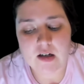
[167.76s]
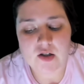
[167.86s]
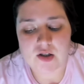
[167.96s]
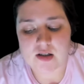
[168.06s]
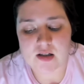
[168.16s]

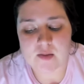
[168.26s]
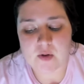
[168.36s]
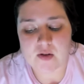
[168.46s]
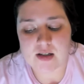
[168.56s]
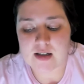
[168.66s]
She is
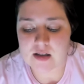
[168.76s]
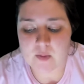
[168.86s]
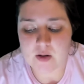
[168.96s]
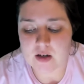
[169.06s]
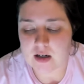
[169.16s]
exposed to
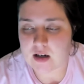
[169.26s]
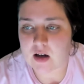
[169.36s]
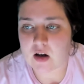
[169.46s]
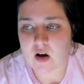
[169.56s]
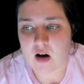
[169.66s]
instability,
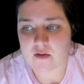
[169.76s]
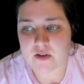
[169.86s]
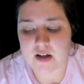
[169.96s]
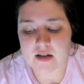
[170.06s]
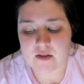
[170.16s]

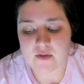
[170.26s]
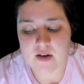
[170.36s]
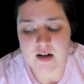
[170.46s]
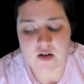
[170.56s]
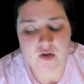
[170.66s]
conflict,
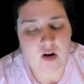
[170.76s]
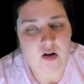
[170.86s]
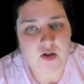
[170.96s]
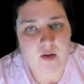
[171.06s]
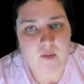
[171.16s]
financial
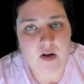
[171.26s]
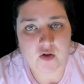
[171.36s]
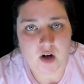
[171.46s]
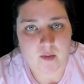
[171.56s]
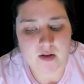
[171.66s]
hardship, and
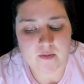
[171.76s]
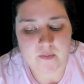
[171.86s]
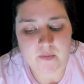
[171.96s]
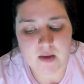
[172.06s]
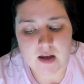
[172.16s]
trauma.
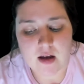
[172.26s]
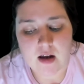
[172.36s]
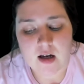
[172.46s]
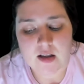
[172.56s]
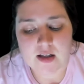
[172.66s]

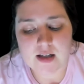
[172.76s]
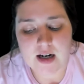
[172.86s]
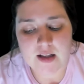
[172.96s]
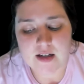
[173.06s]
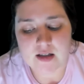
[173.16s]
This
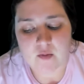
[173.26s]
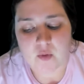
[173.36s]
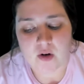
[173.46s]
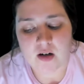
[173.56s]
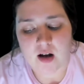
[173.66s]
highlights an
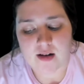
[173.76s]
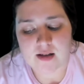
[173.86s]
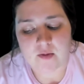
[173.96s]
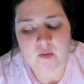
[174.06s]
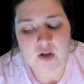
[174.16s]
important
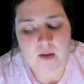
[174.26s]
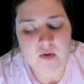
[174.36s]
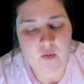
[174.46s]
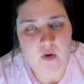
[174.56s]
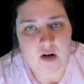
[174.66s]
concept from
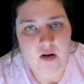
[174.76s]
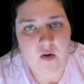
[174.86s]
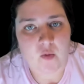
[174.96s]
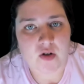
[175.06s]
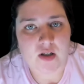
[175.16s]
Chapter 1,
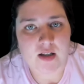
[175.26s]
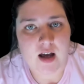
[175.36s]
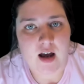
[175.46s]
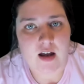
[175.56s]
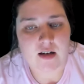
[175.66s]
which is
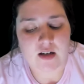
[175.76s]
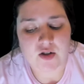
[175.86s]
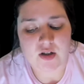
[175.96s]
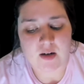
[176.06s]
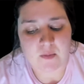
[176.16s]
that
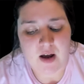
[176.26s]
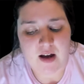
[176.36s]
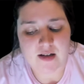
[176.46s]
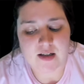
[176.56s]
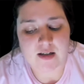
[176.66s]
addiction
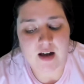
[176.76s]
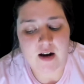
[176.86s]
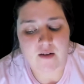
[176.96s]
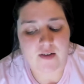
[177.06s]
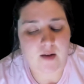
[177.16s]
impacts the
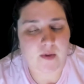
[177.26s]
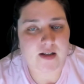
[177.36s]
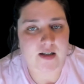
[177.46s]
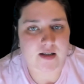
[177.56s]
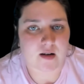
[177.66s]
entire family
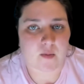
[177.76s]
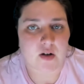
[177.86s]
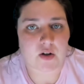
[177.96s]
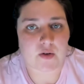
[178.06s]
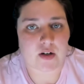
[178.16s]
system,
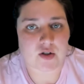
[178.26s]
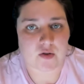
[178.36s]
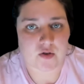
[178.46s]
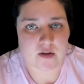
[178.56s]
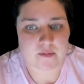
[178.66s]
including
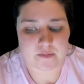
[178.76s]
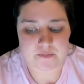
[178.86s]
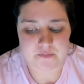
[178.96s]
children.